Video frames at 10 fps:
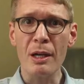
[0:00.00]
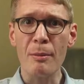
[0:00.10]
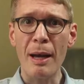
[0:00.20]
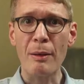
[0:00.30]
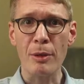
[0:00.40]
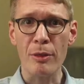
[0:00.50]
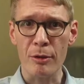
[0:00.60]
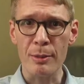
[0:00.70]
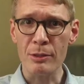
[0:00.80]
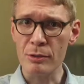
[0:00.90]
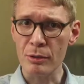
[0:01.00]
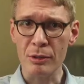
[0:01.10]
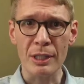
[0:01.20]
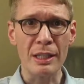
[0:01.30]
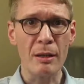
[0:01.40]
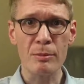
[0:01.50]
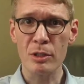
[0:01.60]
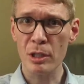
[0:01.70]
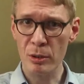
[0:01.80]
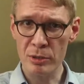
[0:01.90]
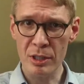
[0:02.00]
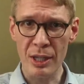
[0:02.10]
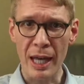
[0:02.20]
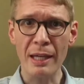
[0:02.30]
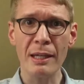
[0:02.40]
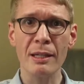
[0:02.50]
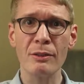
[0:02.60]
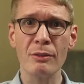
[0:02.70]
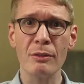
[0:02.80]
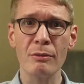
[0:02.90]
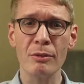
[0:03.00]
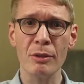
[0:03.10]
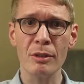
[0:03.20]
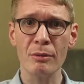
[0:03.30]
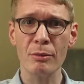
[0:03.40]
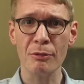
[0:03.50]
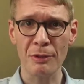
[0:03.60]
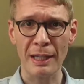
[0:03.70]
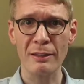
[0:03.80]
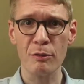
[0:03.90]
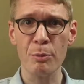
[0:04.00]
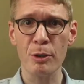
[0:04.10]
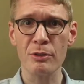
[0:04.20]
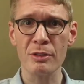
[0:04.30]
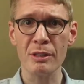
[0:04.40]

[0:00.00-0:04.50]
Howard Thurman certainly comes close to that as a very reflective person,